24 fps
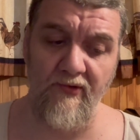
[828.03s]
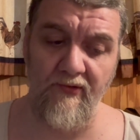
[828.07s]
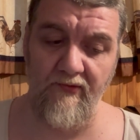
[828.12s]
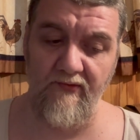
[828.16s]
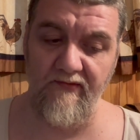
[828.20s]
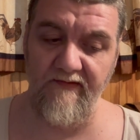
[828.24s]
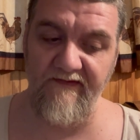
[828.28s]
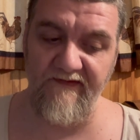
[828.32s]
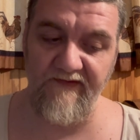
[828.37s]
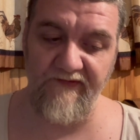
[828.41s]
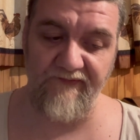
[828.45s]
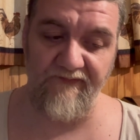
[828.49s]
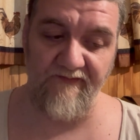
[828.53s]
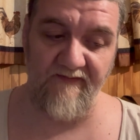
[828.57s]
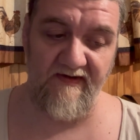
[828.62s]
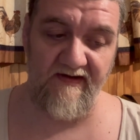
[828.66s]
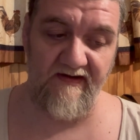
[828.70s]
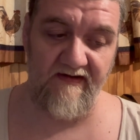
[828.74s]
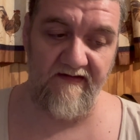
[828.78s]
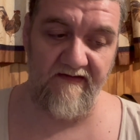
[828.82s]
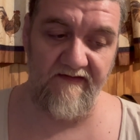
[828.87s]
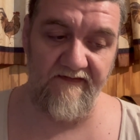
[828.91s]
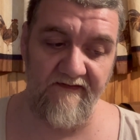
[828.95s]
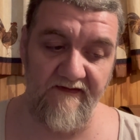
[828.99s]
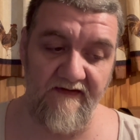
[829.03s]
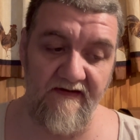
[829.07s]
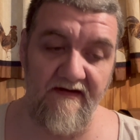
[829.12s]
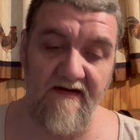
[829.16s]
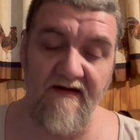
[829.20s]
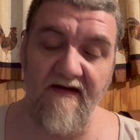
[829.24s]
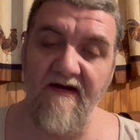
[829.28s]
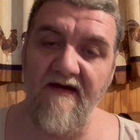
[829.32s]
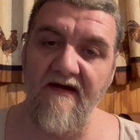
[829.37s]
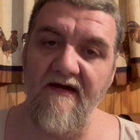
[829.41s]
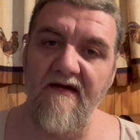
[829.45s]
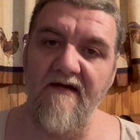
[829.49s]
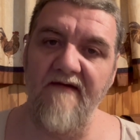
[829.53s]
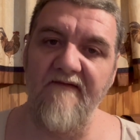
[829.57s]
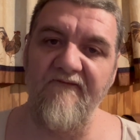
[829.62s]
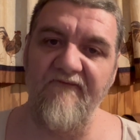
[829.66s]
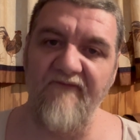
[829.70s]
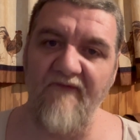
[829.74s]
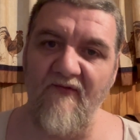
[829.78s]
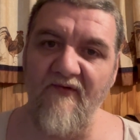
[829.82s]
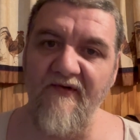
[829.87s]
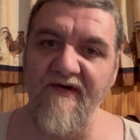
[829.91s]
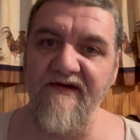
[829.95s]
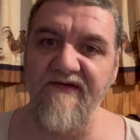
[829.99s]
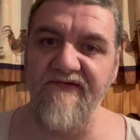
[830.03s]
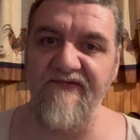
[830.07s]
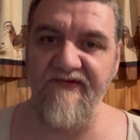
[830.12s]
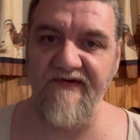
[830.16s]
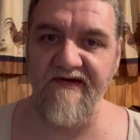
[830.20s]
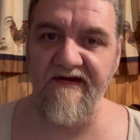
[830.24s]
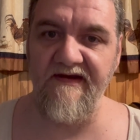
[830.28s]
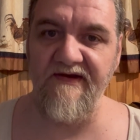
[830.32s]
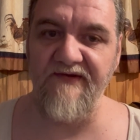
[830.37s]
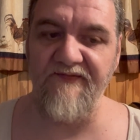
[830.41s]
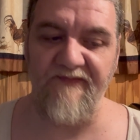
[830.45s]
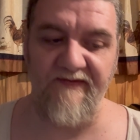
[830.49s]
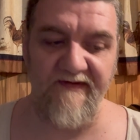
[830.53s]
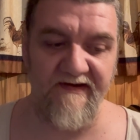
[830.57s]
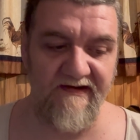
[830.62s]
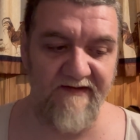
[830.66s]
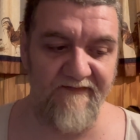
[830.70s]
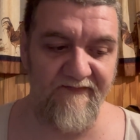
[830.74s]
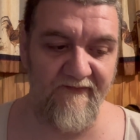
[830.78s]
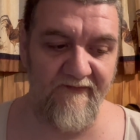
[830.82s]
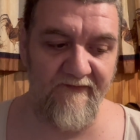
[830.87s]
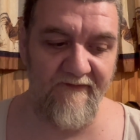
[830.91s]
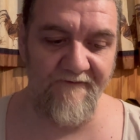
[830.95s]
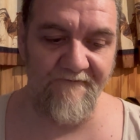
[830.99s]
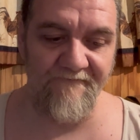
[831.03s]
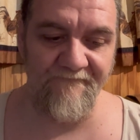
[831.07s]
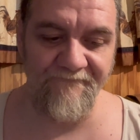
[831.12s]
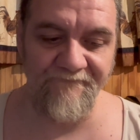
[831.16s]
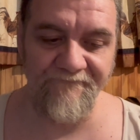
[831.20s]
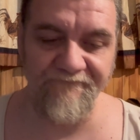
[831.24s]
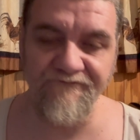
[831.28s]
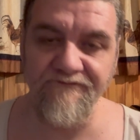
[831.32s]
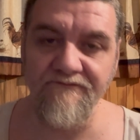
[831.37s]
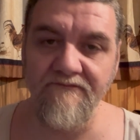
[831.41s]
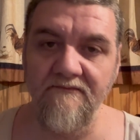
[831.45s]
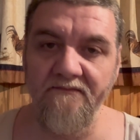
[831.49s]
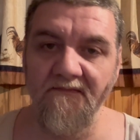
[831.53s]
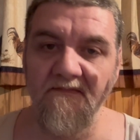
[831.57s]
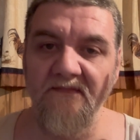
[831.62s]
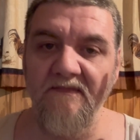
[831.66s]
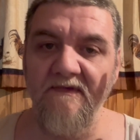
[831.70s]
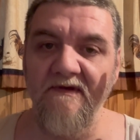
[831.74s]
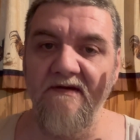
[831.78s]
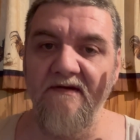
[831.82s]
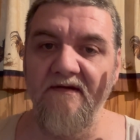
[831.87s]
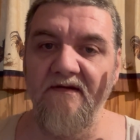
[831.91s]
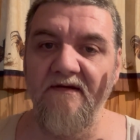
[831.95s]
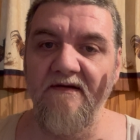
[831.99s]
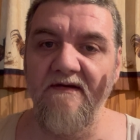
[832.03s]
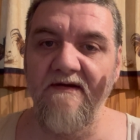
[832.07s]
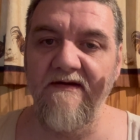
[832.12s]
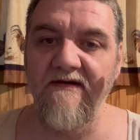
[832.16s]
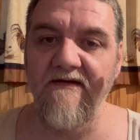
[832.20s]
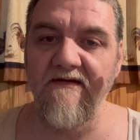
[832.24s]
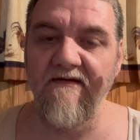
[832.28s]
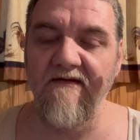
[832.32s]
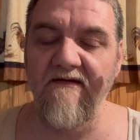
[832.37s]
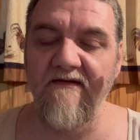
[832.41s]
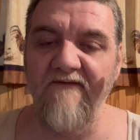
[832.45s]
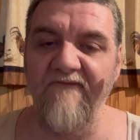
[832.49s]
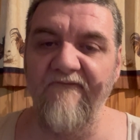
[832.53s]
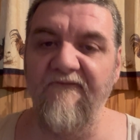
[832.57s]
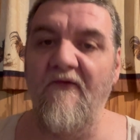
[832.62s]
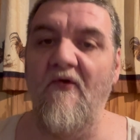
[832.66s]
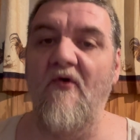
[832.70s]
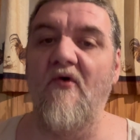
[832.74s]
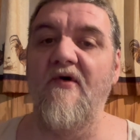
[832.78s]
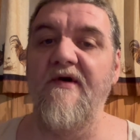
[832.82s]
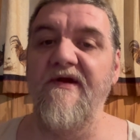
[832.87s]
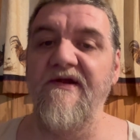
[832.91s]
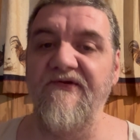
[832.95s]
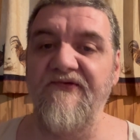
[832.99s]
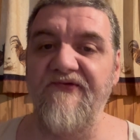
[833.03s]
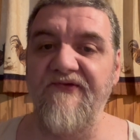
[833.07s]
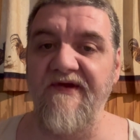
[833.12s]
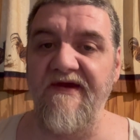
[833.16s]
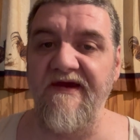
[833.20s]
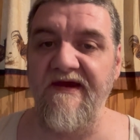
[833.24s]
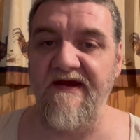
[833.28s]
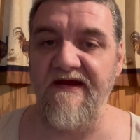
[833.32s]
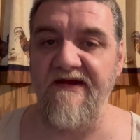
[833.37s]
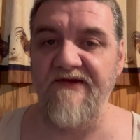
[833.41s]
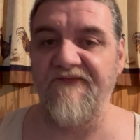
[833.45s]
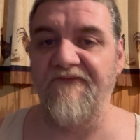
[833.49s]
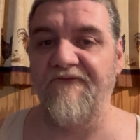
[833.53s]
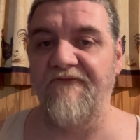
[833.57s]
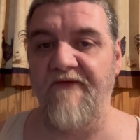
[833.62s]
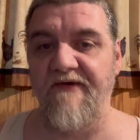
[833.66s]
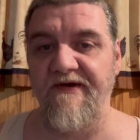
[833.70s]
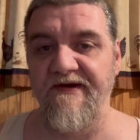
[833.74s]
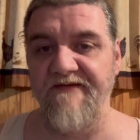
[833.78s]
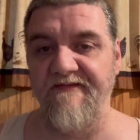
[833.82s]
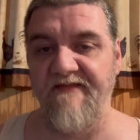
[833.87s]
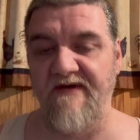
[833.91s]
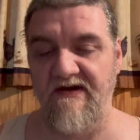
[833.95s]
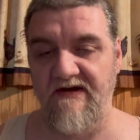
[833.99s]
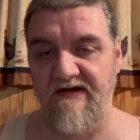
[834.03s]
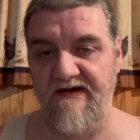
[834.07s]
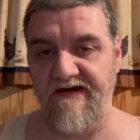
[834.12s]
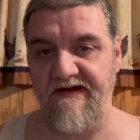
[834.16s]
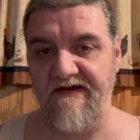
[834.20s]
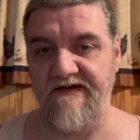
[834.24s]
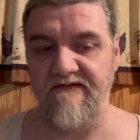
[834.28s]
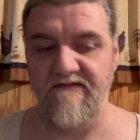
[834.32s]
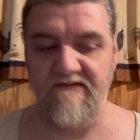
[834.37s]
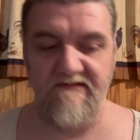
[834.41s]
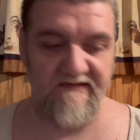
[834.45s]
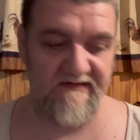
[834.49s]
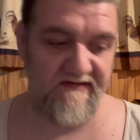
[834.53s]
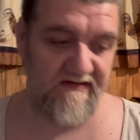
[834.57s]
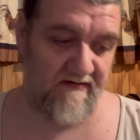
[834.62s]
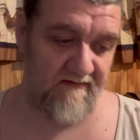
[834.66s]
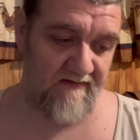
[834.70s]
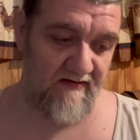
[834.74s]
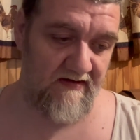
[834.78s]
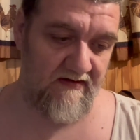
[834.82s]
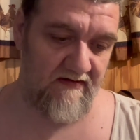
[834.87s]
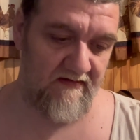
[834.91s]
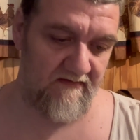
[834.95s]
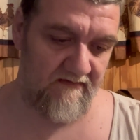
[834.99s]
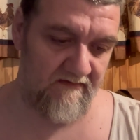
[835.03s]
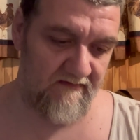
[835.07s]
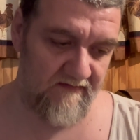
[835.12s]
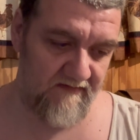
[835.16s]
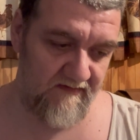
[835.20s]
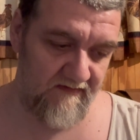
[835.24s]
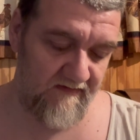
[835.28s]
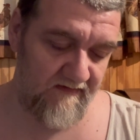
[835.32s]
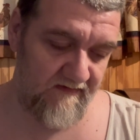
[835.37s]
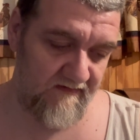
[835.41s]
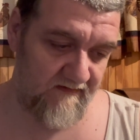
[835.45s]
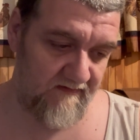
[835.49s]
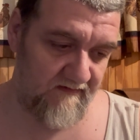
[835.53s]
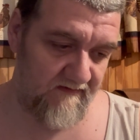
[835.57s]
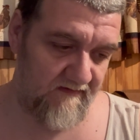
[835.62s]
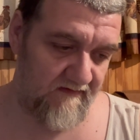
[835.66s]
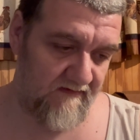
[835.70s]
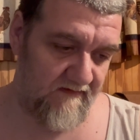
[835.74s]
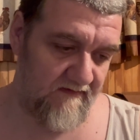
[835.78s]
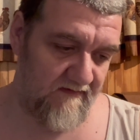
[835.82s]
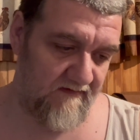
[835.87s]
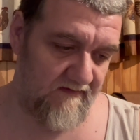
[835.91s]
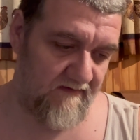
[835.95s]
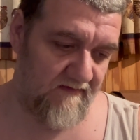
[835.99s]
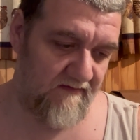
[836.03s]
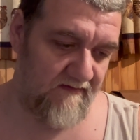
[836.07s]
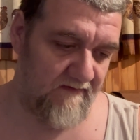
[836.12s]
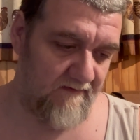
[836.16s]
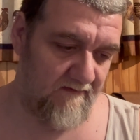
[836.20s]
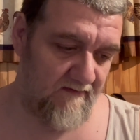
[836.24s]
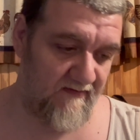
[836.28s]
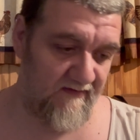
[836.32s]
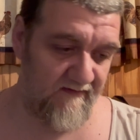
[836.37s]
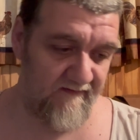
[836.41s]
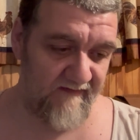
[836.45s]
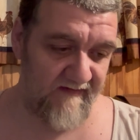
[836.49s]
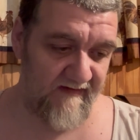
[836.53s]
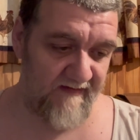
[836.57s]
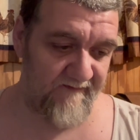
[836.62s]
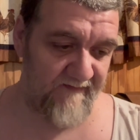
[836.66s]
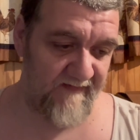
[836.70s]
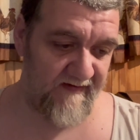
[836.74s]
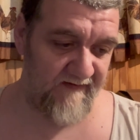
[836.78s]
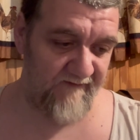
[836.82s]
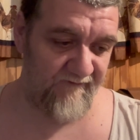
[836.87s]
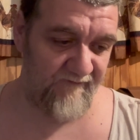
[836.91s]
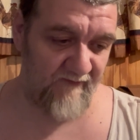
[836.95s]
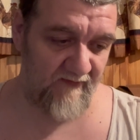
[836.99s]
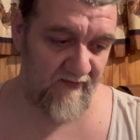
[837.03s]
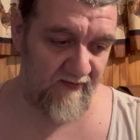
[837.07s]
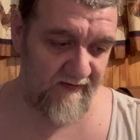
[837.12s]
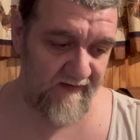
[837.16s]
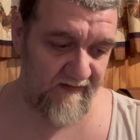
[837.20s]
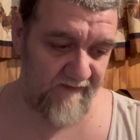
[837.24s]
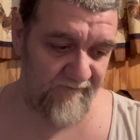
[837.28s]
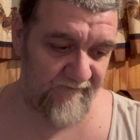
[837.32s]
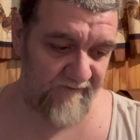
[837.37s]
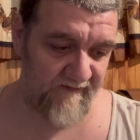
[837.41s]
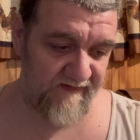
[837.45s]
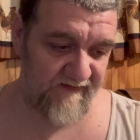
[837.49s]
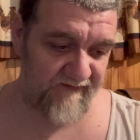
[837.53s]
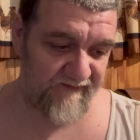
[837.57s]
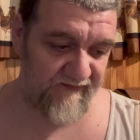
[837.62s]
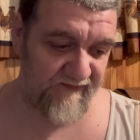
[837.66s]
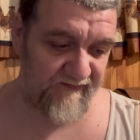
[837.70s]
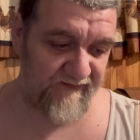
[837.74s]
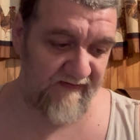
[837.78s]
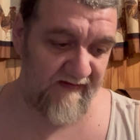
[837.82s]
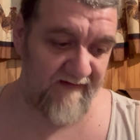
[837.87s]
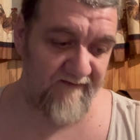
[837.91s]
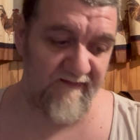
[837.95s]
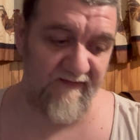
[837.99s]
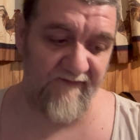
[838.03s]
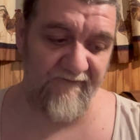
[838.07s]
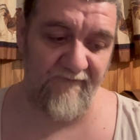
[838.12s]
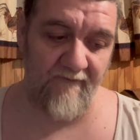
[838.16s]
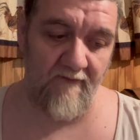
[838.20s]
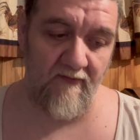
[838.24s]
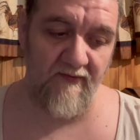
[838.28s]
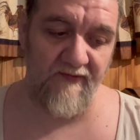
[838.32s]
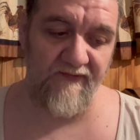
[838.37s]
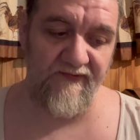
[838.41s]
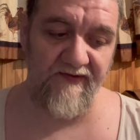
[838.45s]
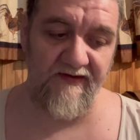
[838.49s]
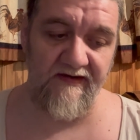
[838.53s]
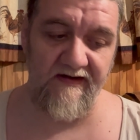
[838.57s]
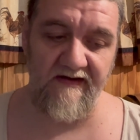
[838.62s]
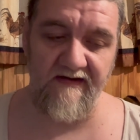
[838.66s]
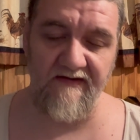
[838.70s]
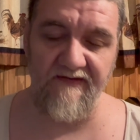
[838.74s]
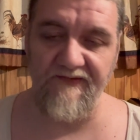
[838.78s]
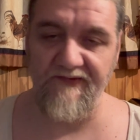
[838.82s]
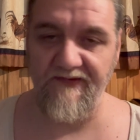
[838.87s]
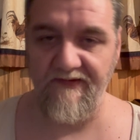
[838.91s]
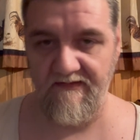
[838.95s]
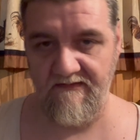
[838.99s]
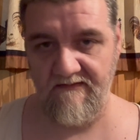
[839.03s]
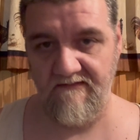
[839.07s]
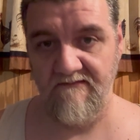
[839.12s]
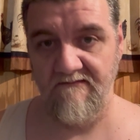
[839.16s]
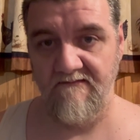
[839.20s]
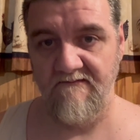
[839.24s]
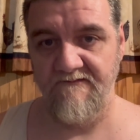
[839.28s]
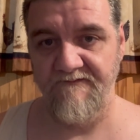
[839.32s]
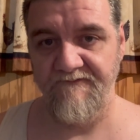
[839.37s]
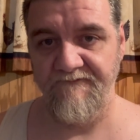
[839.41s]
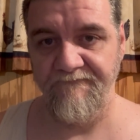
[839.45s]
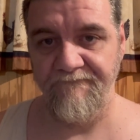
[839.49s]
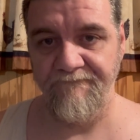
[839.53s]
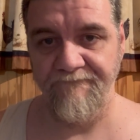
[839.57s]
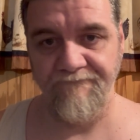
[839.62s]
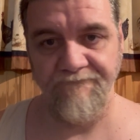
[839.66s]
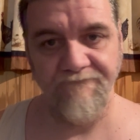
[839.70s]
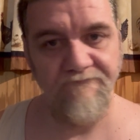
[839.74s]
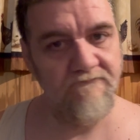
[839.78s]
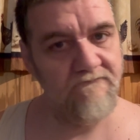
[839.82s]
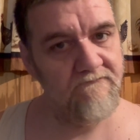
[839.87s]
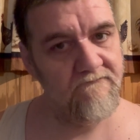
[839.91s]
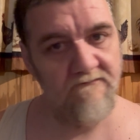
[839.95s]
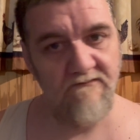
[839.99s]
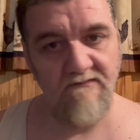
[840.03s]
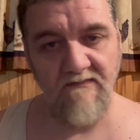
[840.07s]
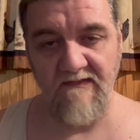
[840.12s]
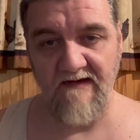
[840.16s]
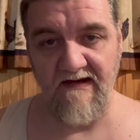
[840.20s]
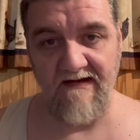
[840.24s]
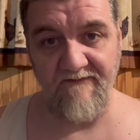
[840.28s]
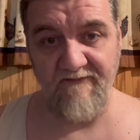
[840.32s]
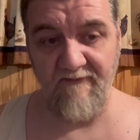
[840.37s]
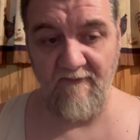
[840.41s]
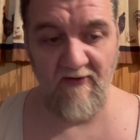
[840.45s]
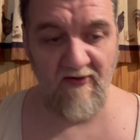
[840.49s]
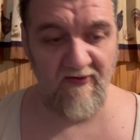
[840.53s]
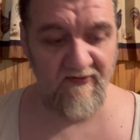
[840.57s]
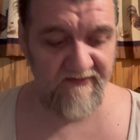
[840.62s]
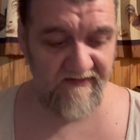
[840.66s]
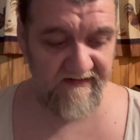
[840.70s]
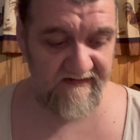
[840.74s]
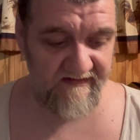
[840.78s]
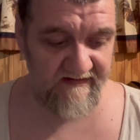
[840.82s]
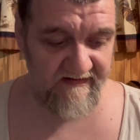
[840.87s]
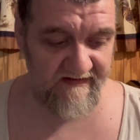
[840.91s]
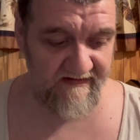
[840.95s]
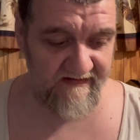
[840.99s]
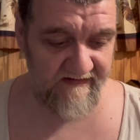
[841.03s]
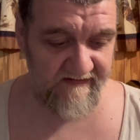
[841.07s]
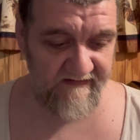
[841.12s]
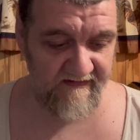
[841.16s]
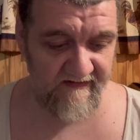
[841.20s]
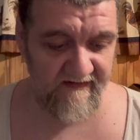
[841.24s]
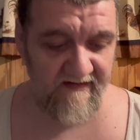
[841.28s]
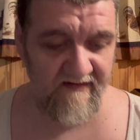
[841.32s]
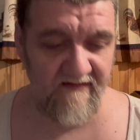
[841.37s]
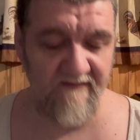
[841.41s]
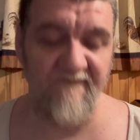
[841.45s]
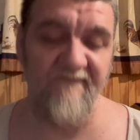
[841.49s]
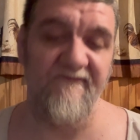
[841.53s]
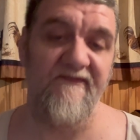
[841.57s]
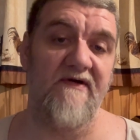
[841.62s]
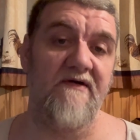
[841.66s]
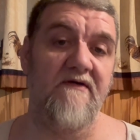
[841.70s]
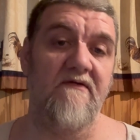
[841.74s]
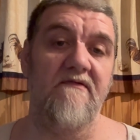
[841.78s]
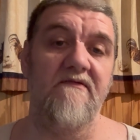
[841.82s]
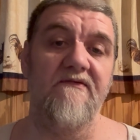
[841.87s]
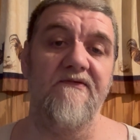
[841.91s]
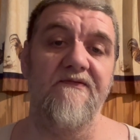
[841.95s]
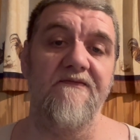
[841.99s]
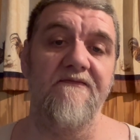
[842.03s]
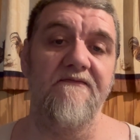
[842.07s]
this month, 40 cents, people. 40 cents free money. Come on. What would that be? 40, 50, 74 cents? I'm walking in high cotton, folks.